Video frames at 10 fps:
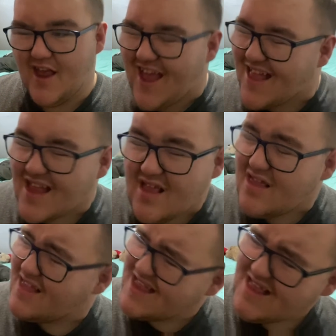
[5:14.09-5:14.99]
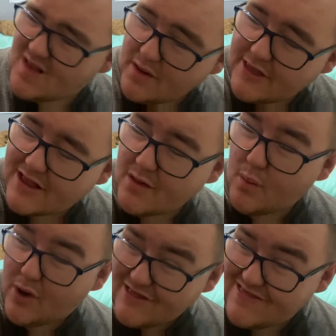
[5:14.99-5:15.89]
Yeah, that's
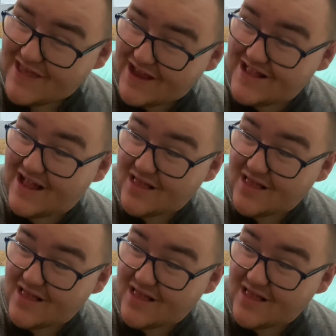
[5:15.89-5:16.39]
one thing.